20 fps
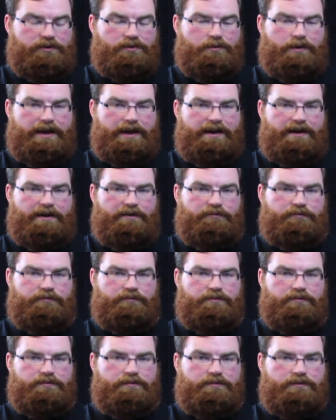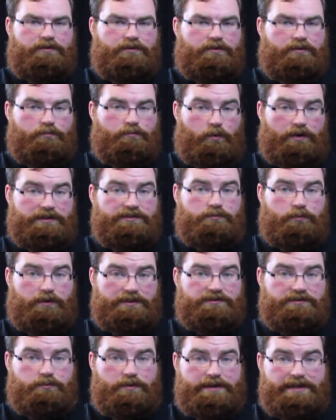have,
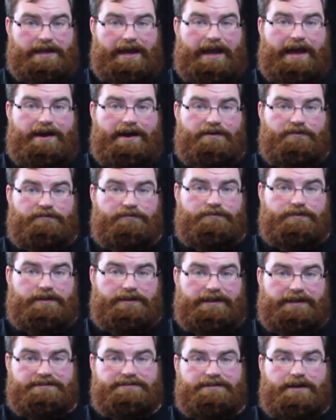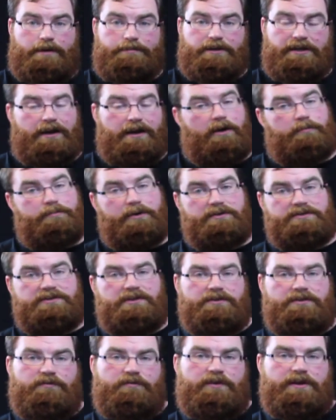once we have the next topic, I'll post
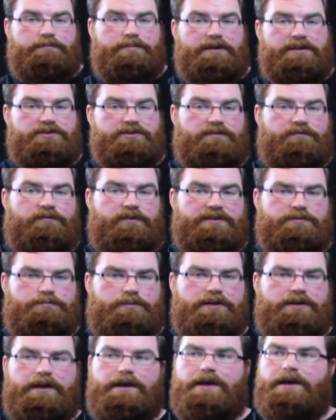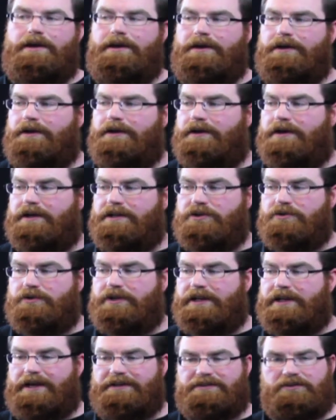on the fan page on Facebook, and you
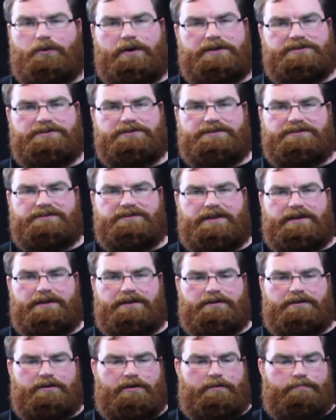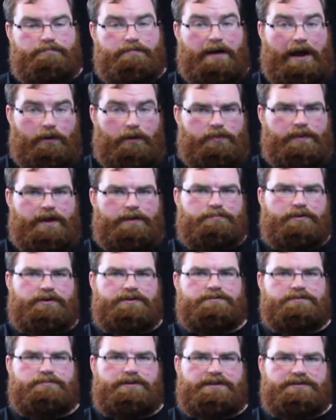can ask questions there about that
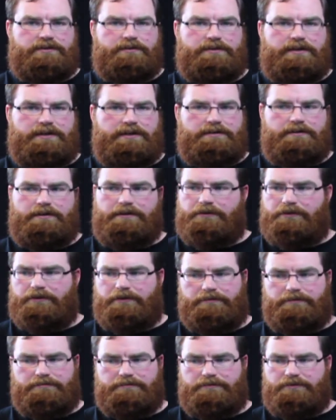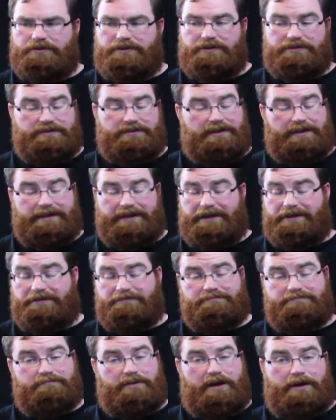person, place, or thing, or just,
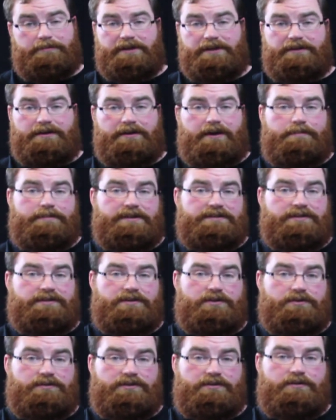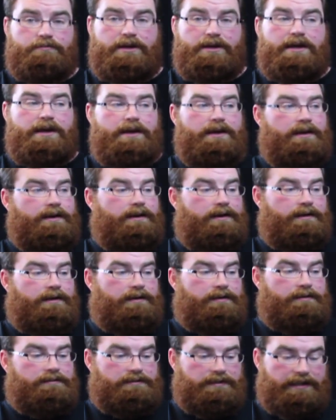again, pop it in the comments on YouTube.
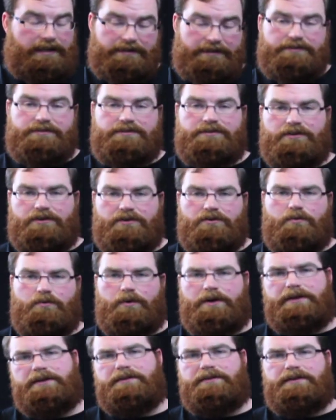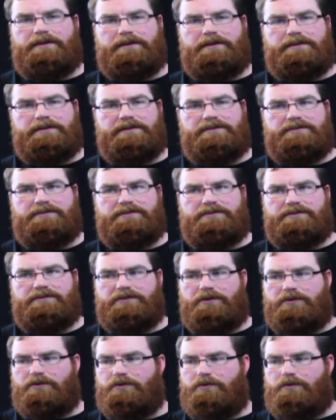Let us know what you think of this,
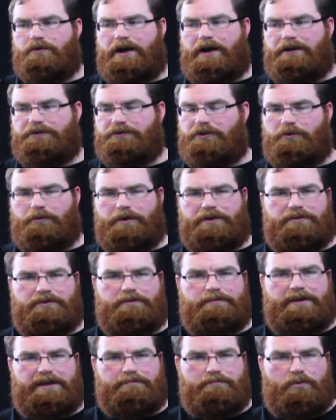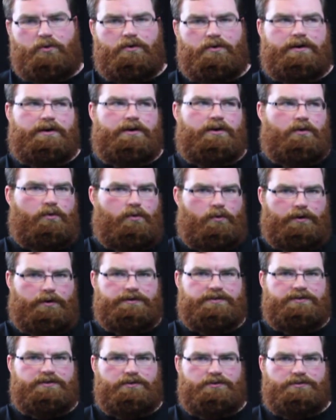so I'll know whether to make more or
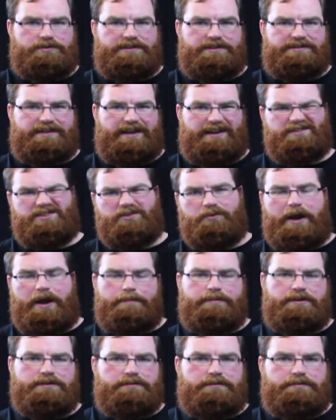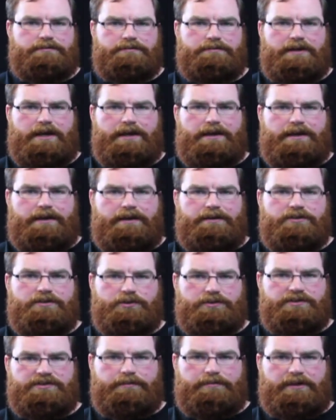to just kind of scrap it and
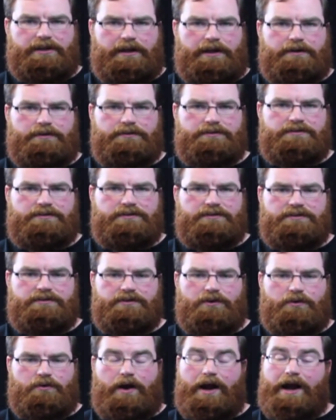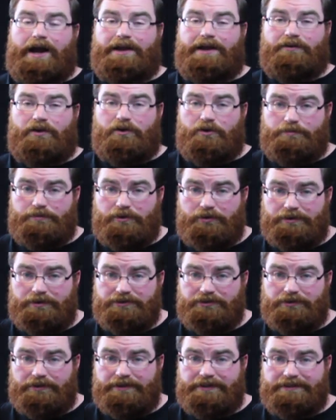do something else. So I hope you
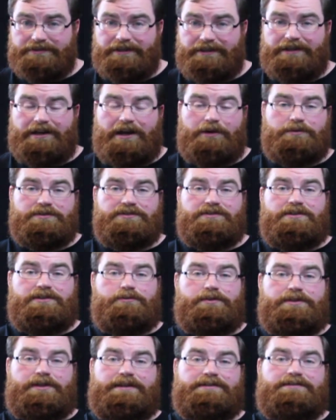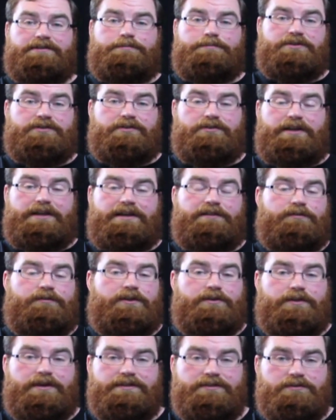enjoy this, and I will see you on the next episode if
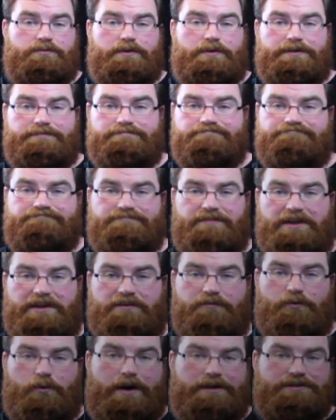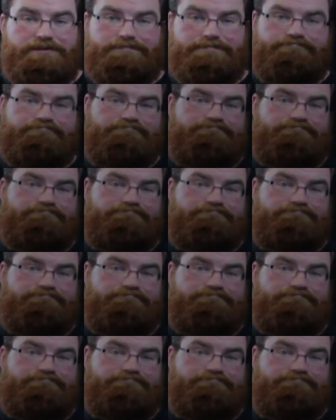there is one. Thank you for watching.